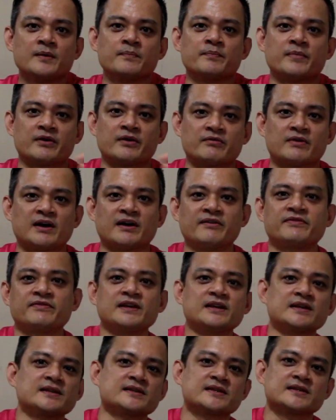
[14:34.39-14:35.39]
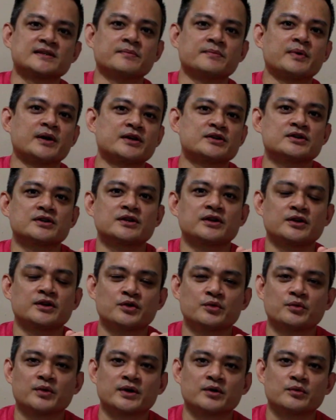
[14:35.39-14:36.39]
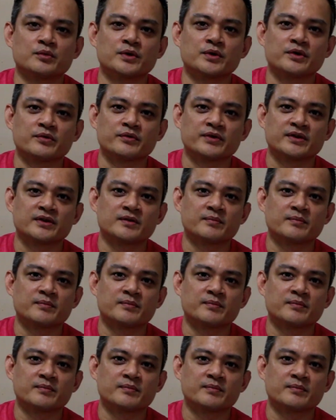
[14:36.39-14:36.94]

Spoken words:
but roughly this is the budget that you want to work with.